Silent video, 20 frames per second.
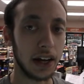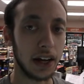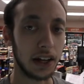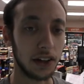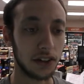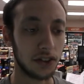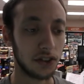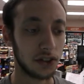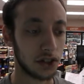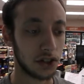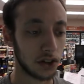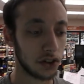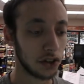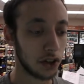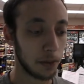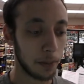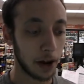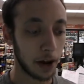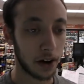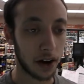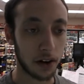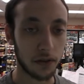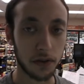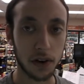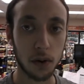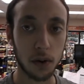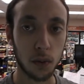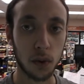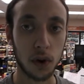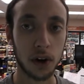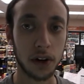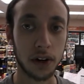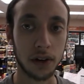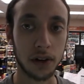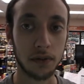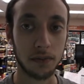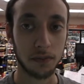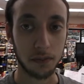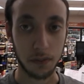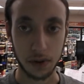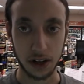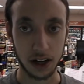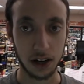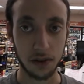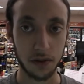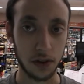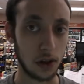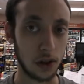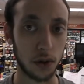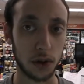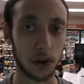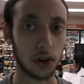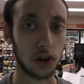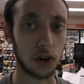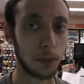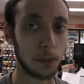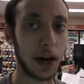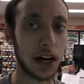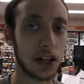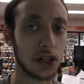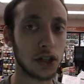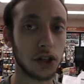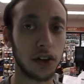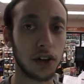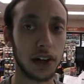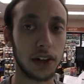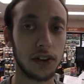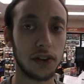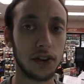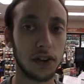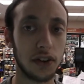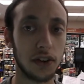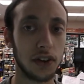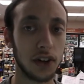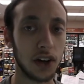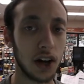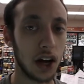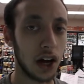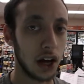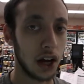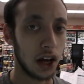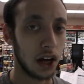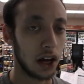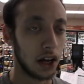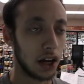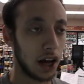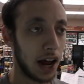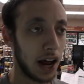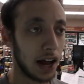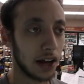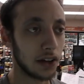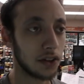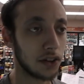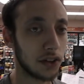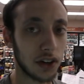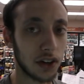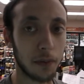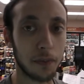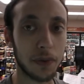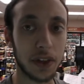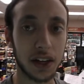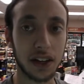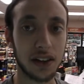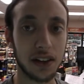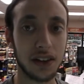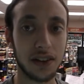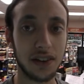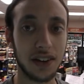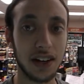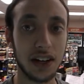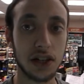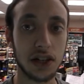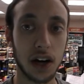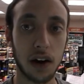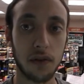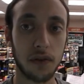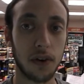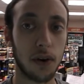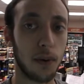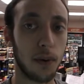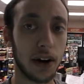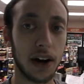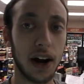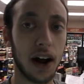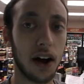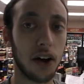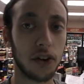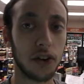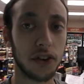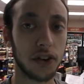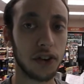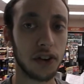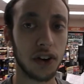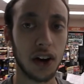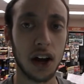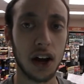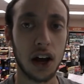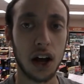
is just about everyone, even though they're specialists, has something to teach everyone else.